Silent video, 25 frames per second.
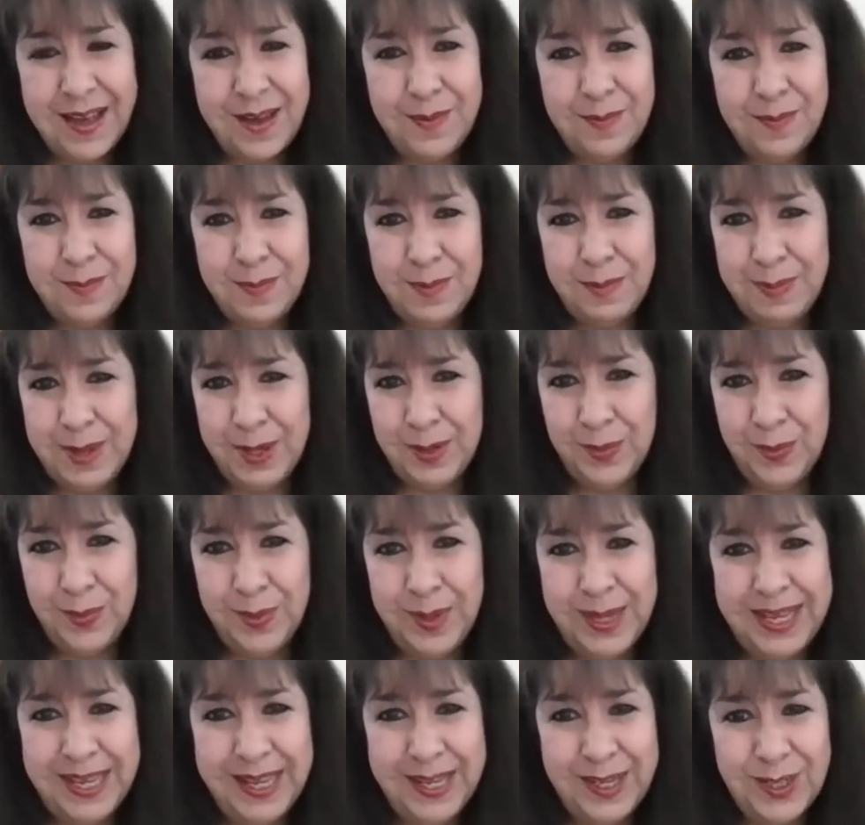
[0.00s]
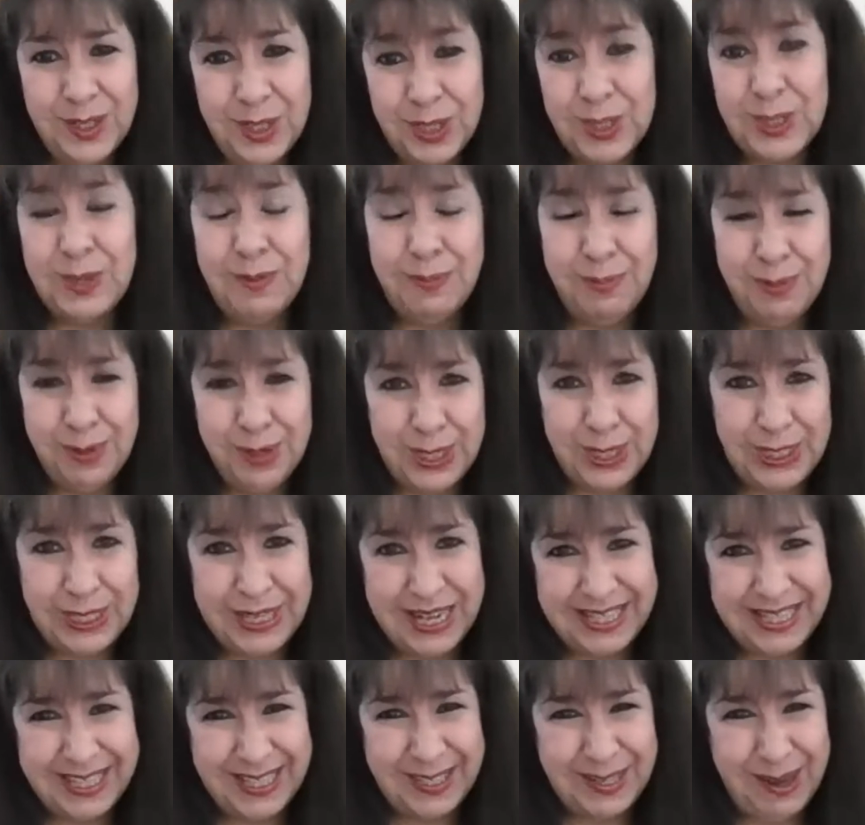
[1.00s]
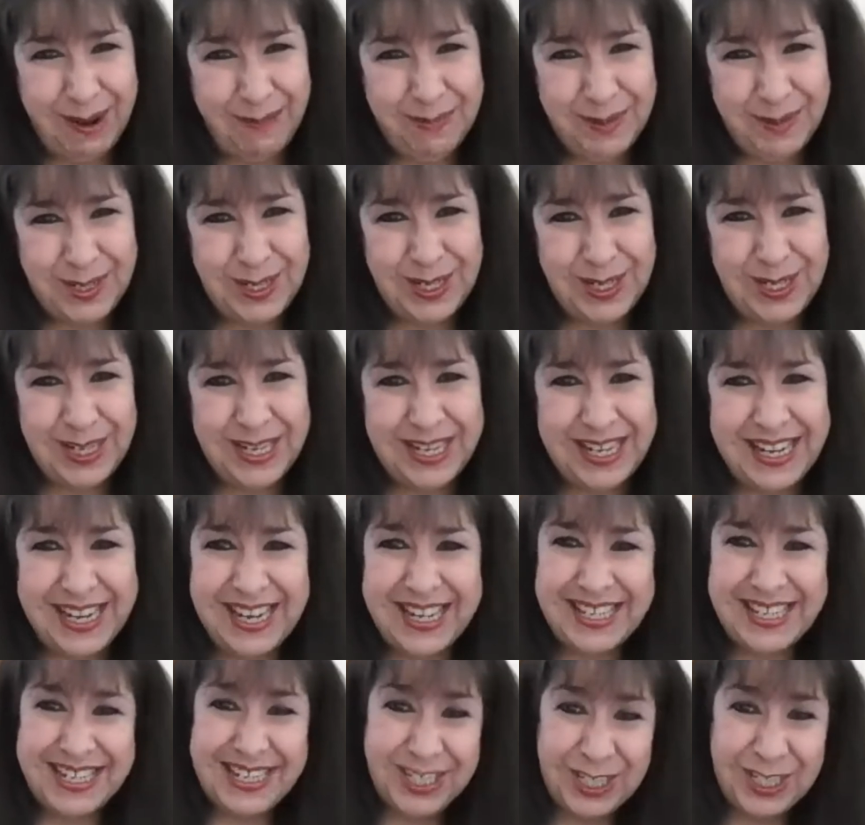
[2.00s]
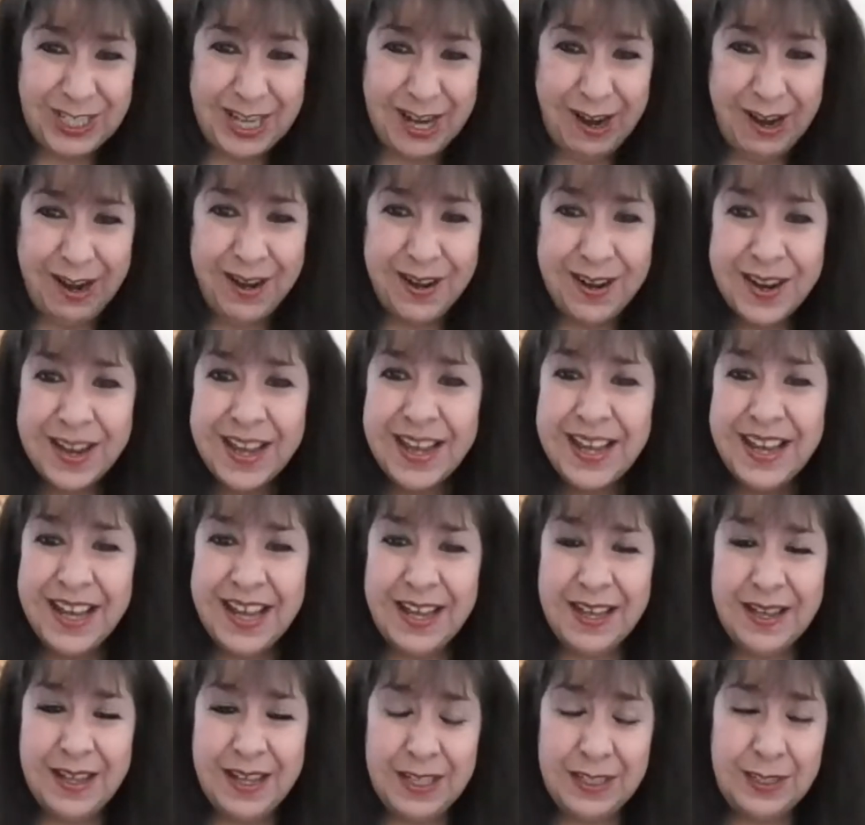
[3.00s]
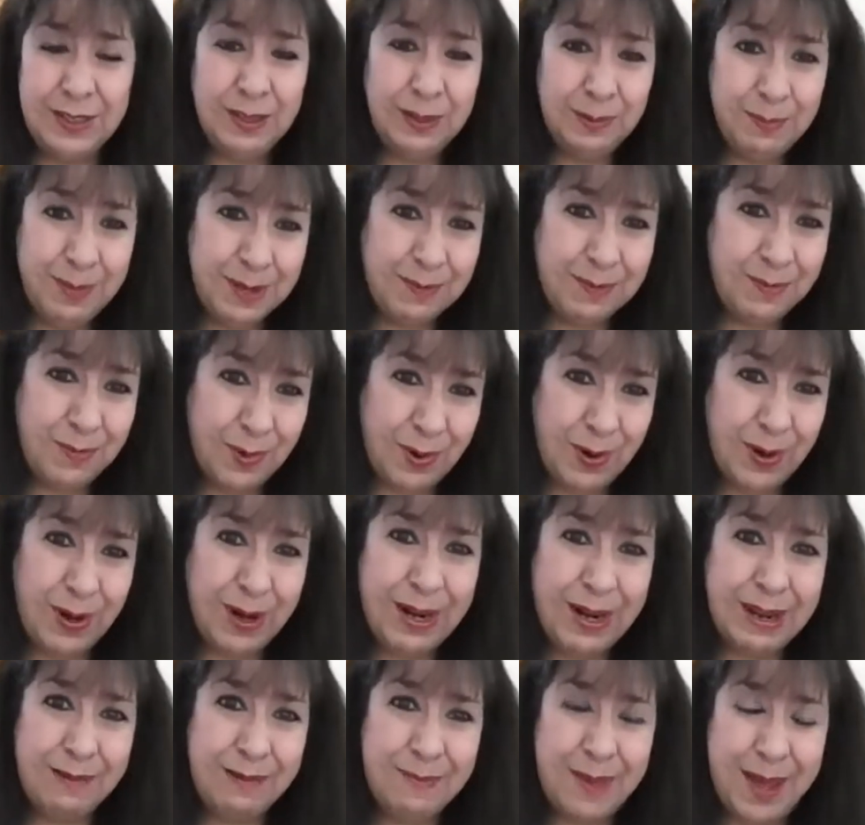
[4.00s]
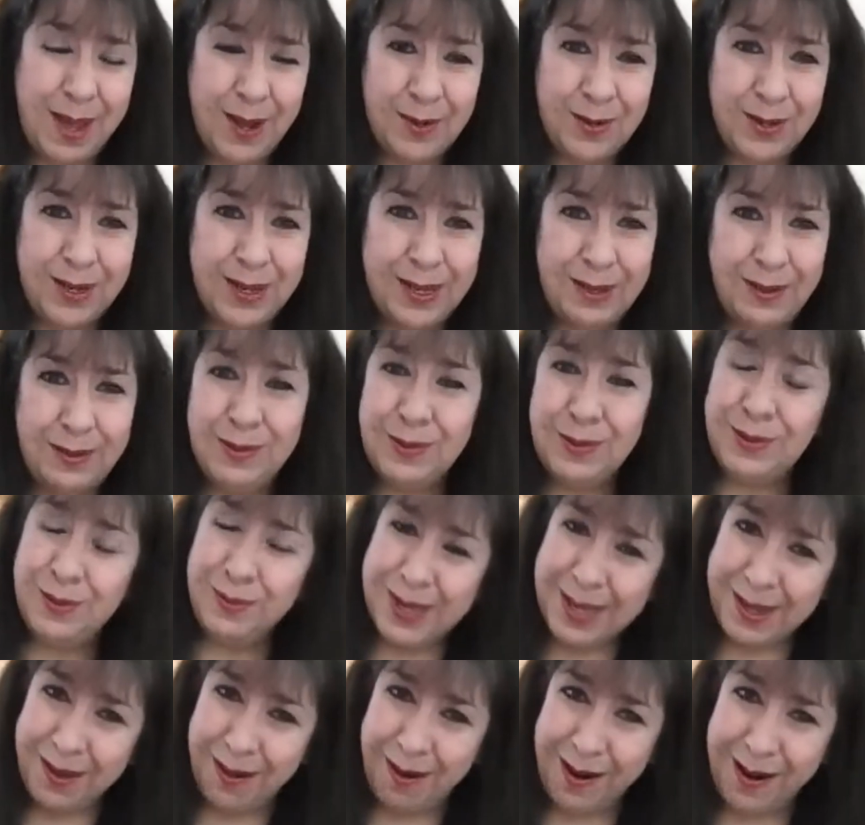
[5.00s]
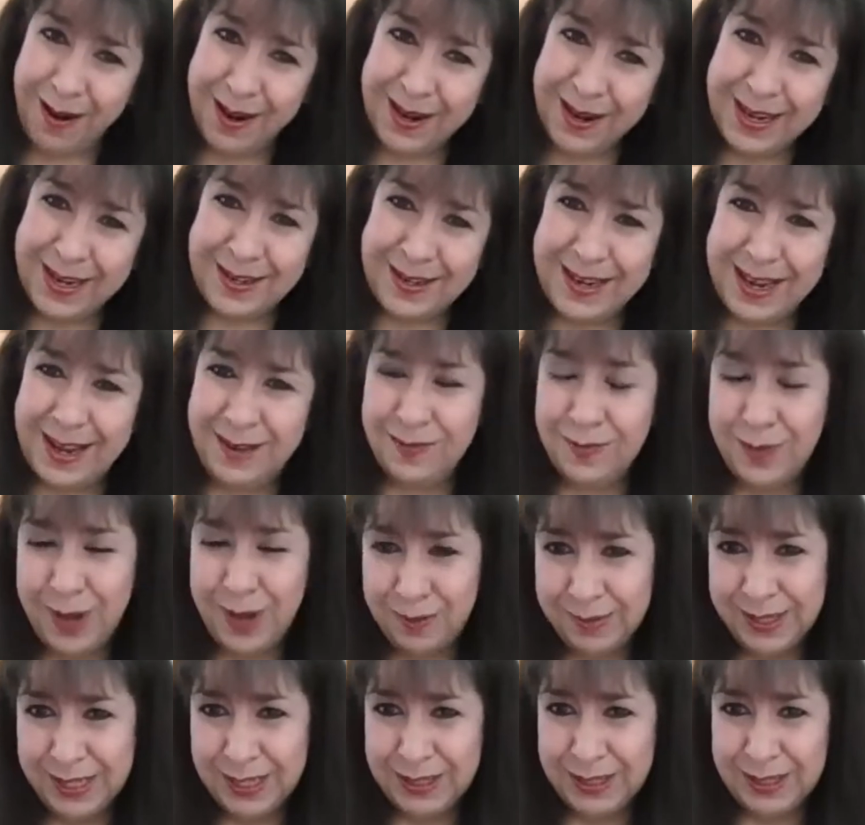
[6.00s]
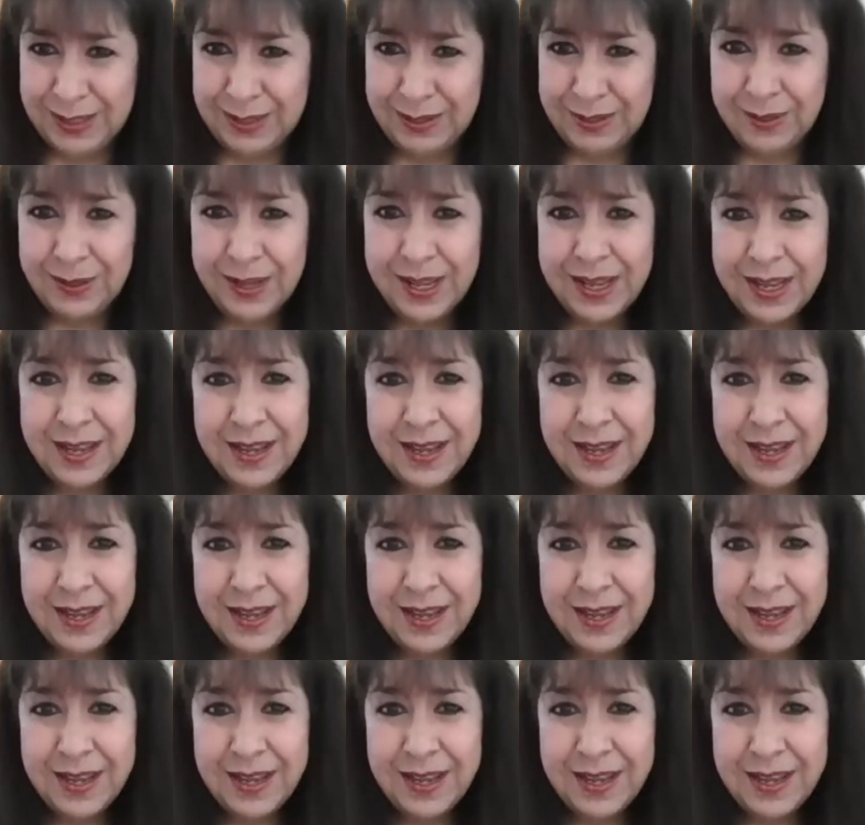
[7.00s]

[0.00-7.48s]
But we just appreciate this opportunity to share a little bit more about who we are and what we do,